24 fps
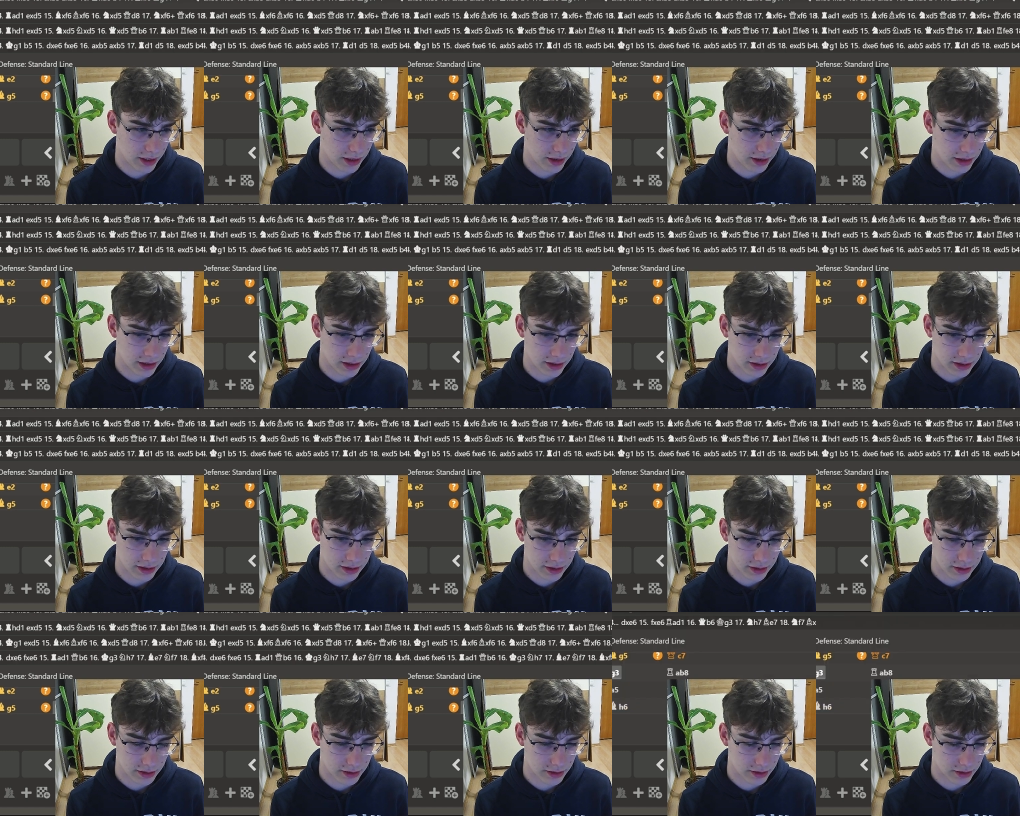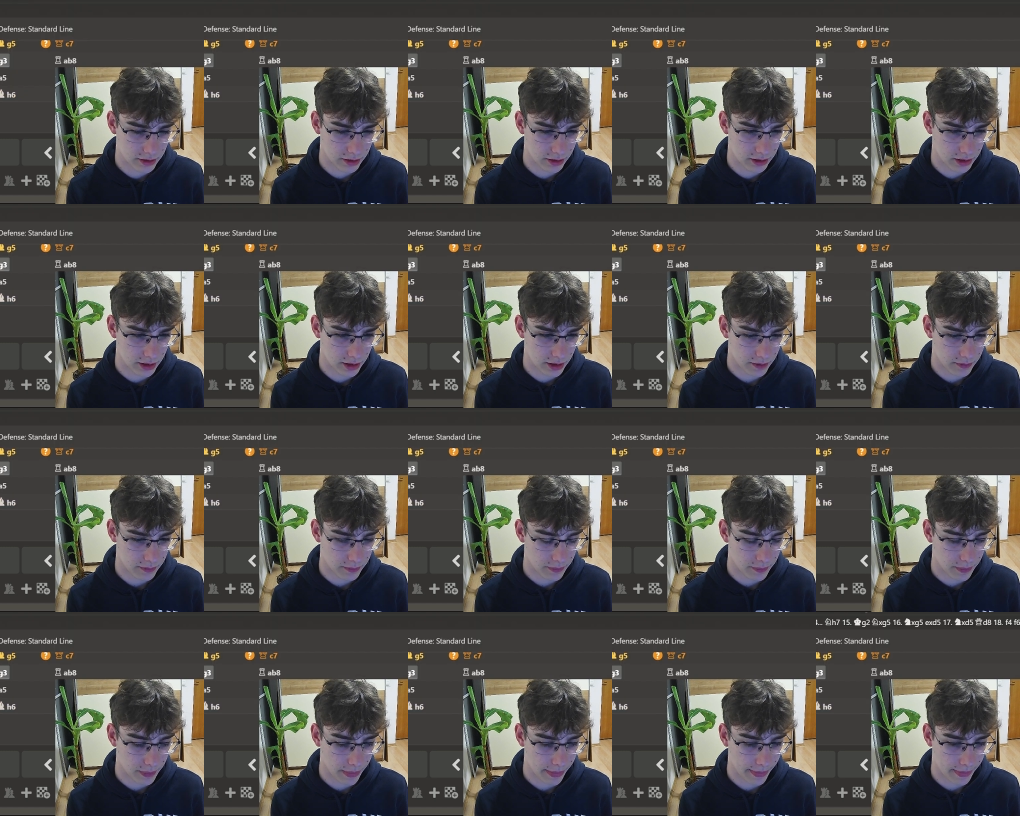that. Okay,
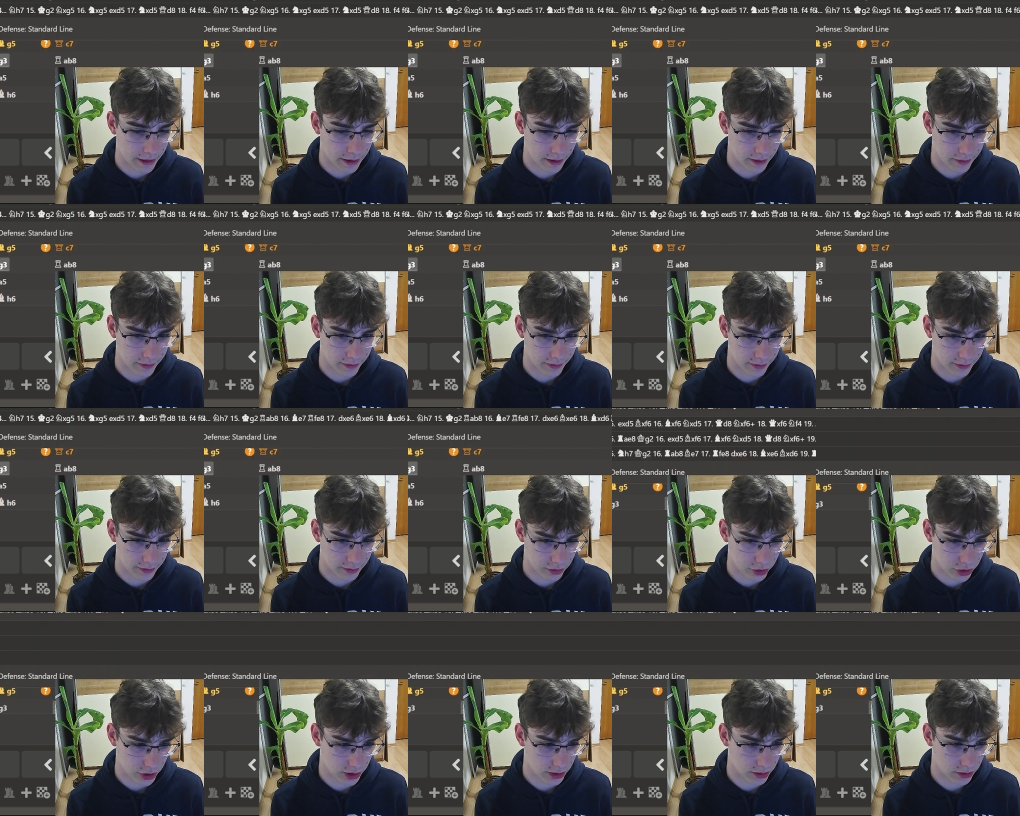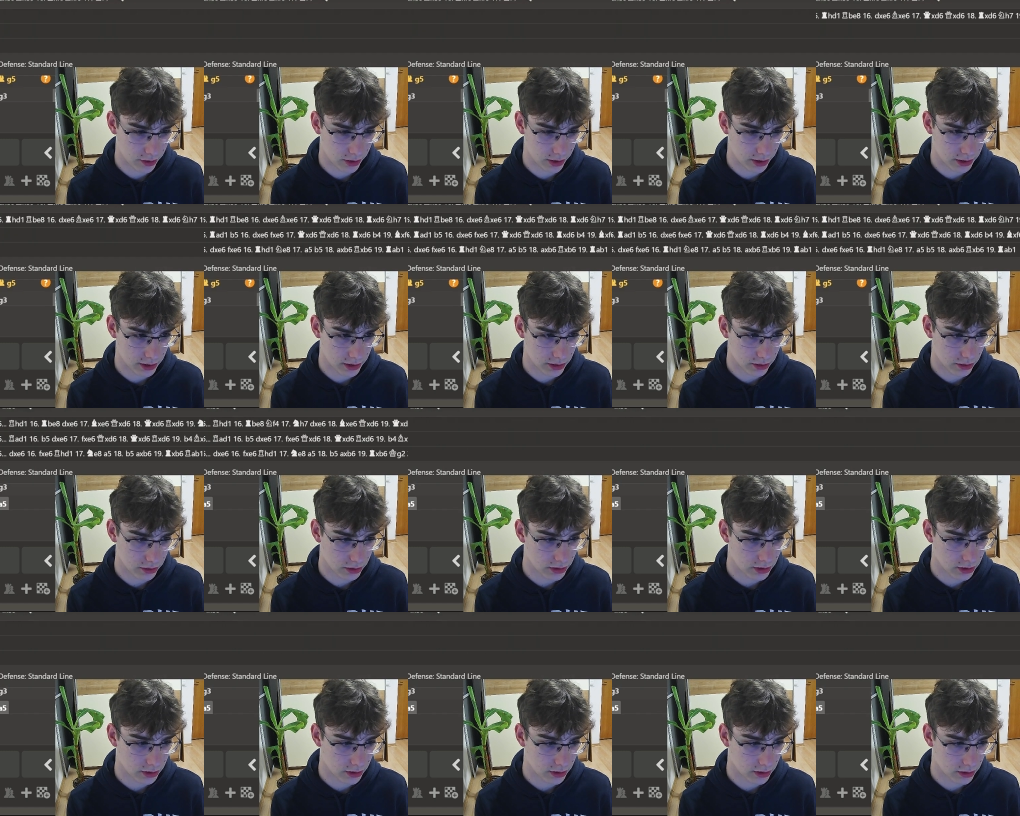g3 is good.
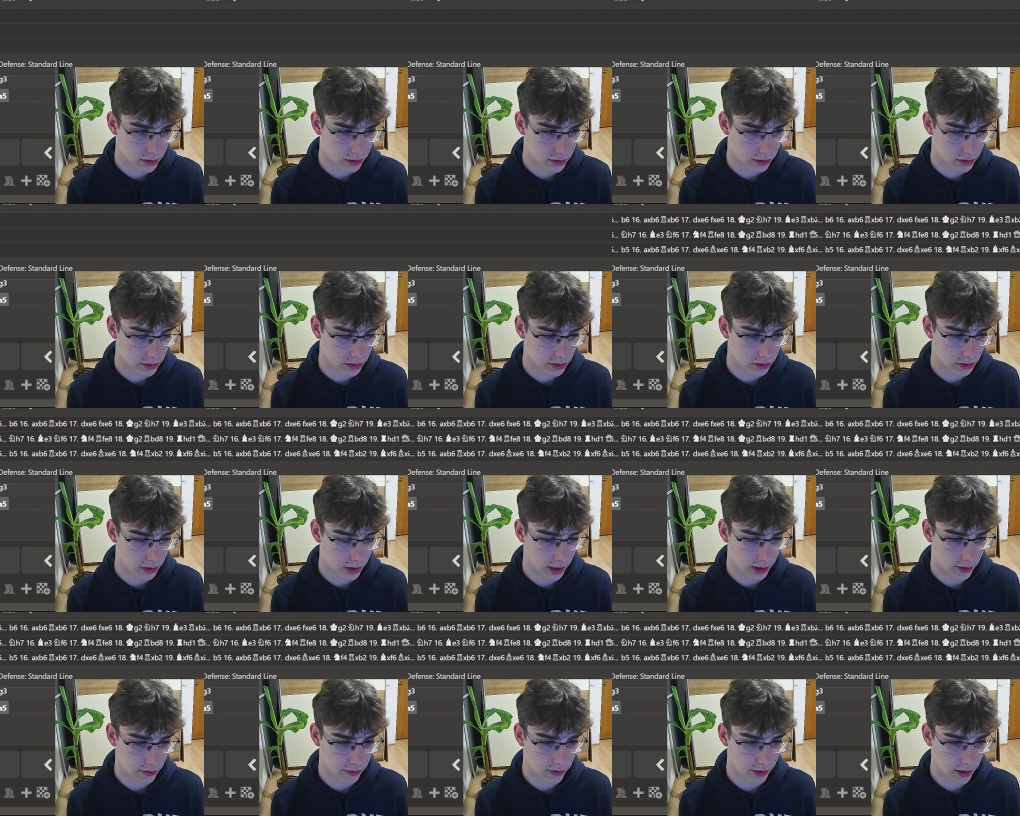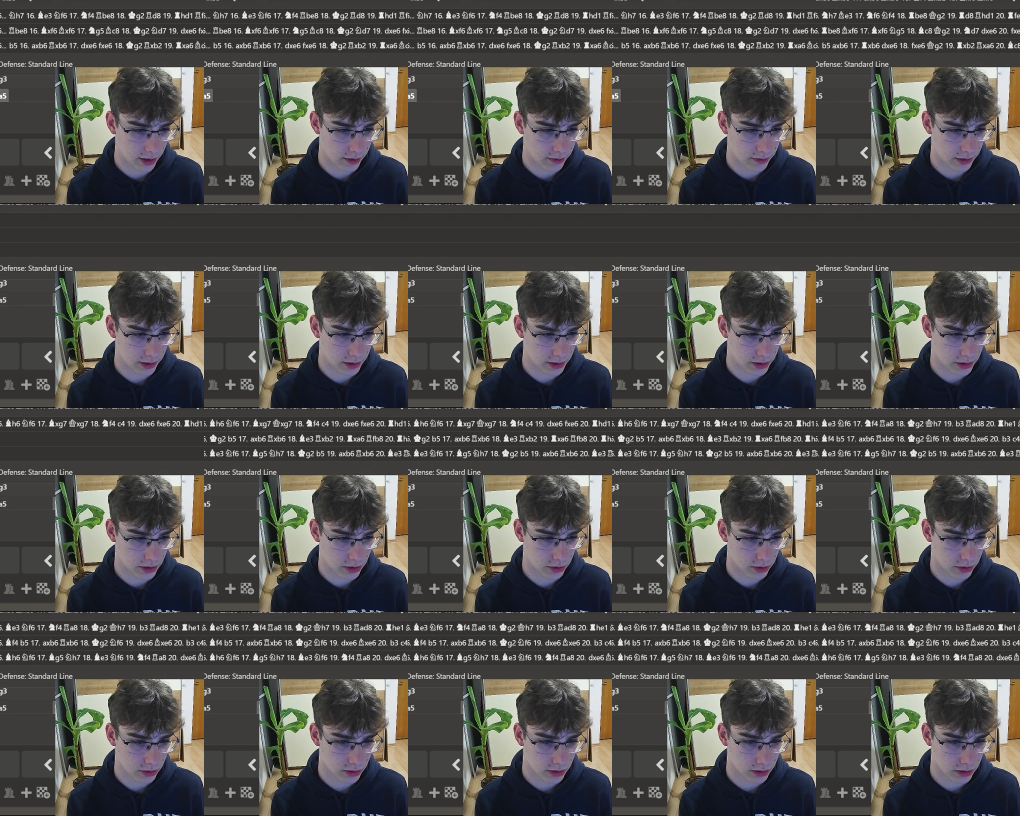a5 is good.